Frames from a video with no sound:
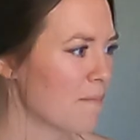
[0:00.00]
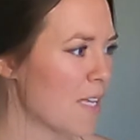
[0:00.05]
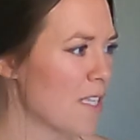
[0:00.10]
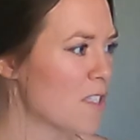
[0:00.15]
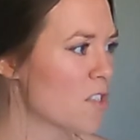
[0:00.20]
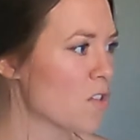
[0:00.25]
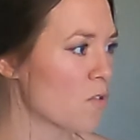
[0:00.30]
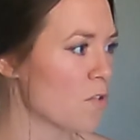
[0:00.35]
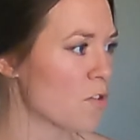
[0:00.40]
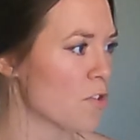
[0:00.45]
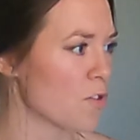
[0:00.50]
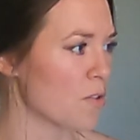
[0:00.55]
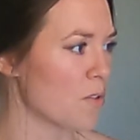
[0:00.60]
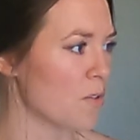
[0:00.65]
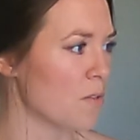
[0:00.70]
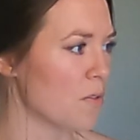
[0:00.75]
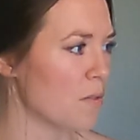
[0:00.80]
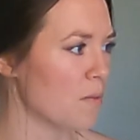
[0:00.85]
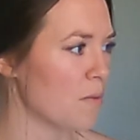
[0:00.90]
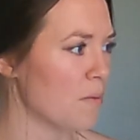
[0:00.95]
it's so
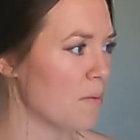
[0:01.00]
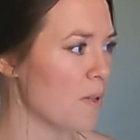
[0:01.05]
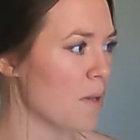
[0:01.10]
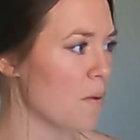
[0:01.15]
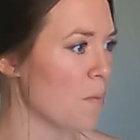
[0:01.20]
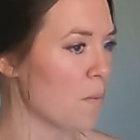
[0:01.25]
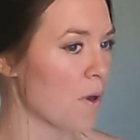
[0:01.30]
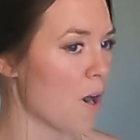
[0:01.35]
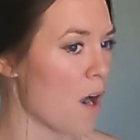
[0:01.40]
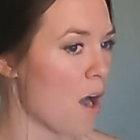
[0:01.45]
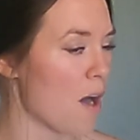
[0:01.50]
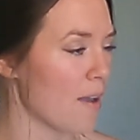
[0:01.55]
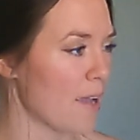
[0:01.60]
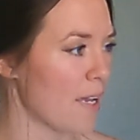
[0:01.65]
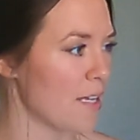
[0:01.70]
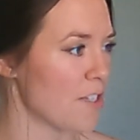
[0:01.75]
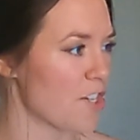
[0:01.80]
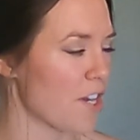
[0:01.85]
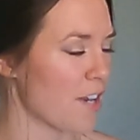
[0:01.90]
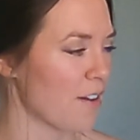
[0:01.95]
true. We're all
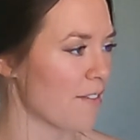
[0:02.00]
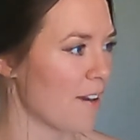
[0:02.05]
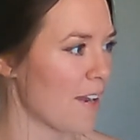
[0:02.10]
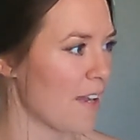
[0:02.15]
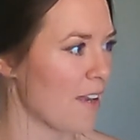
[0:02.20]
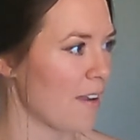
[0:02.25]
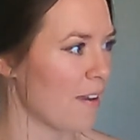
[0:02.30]
aging, right?